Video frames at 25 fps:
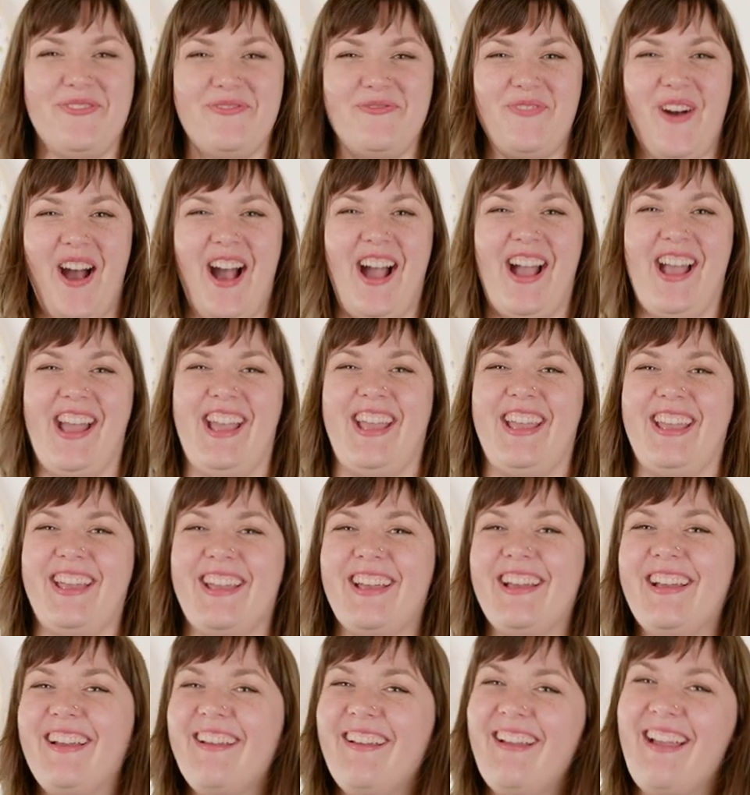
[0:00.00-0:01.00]
by
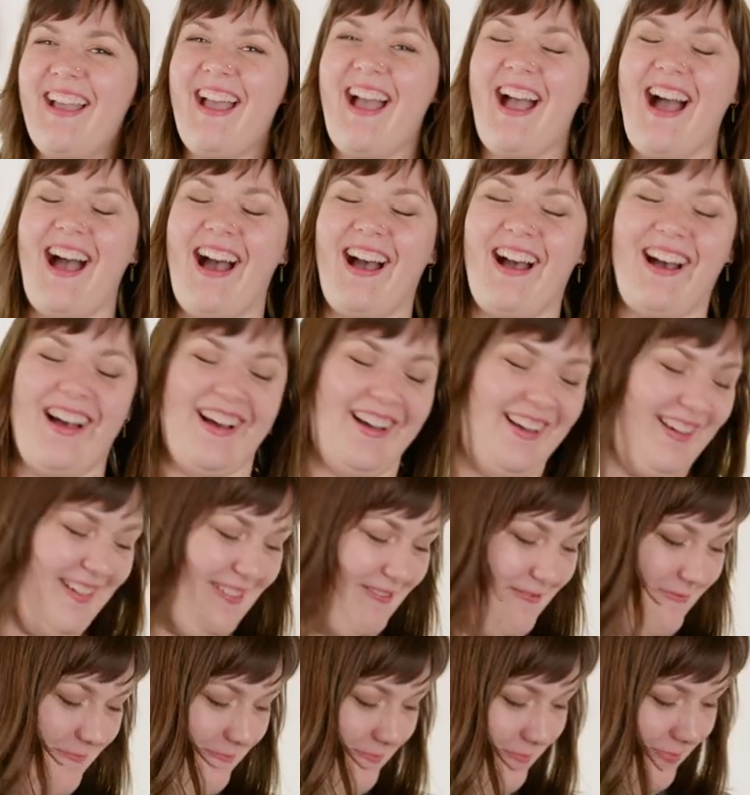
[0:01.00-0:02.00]

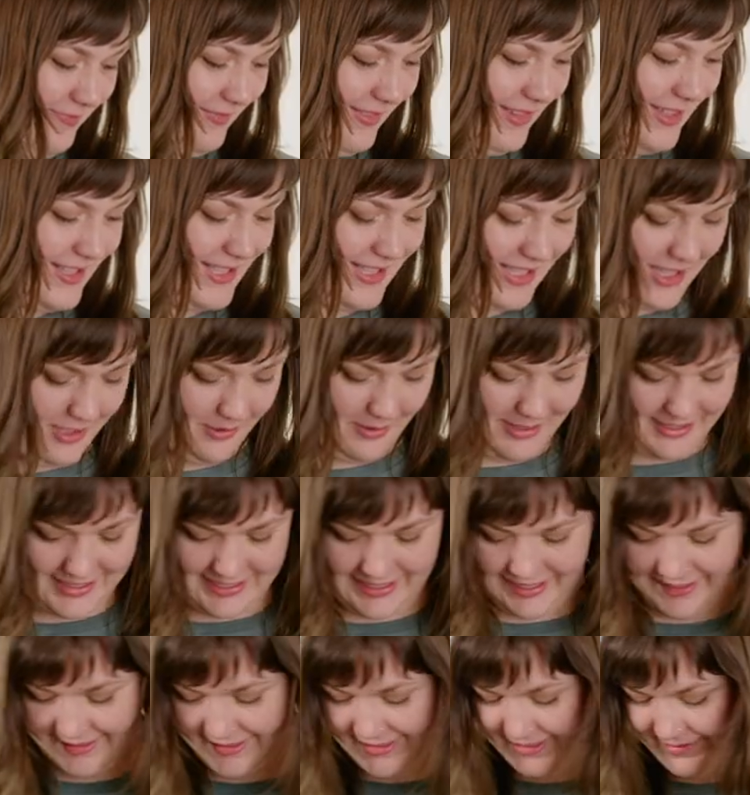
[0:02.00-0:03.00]
um, See You at
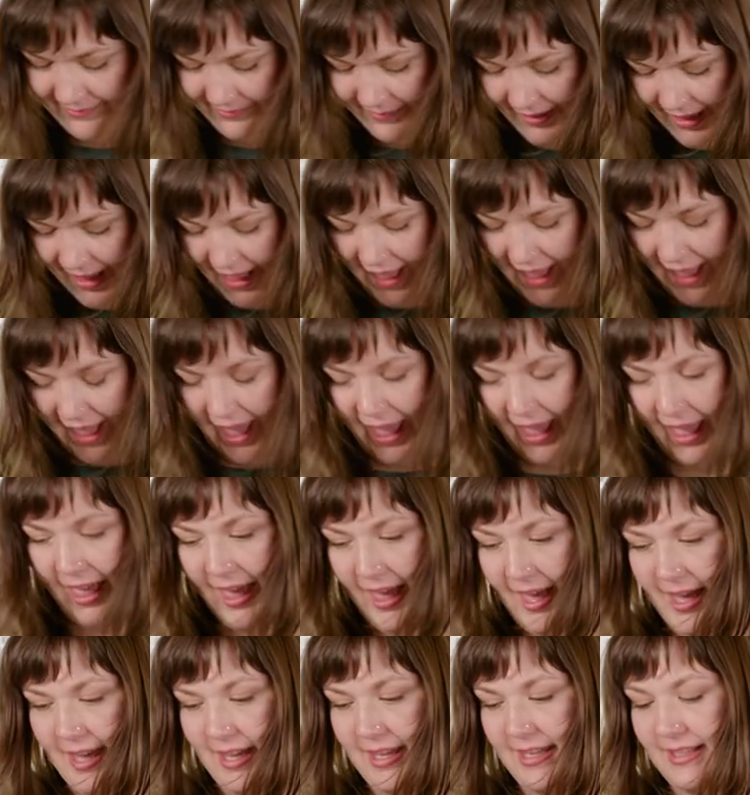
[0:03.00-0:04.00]
6.
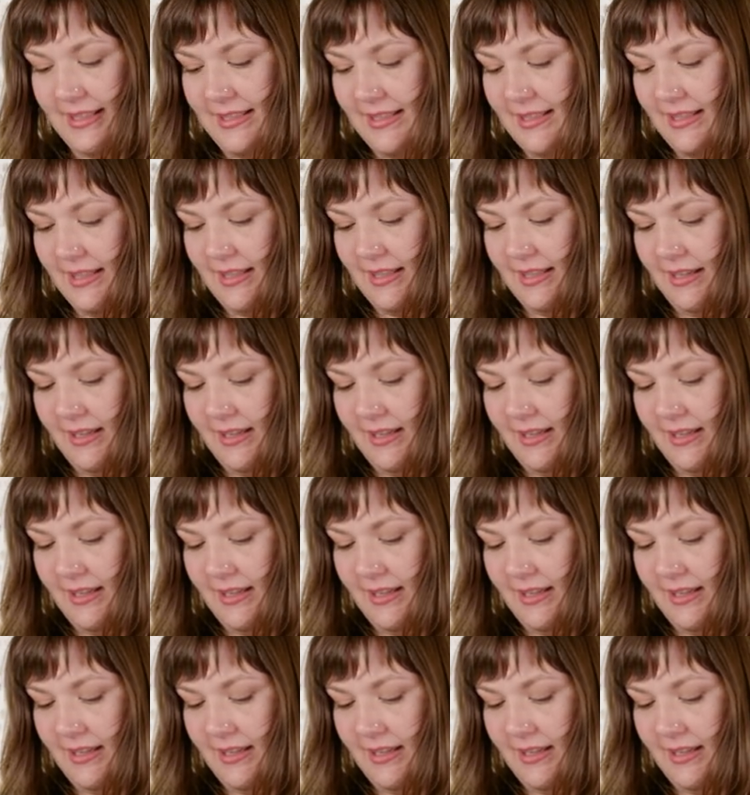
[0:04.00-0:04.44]
And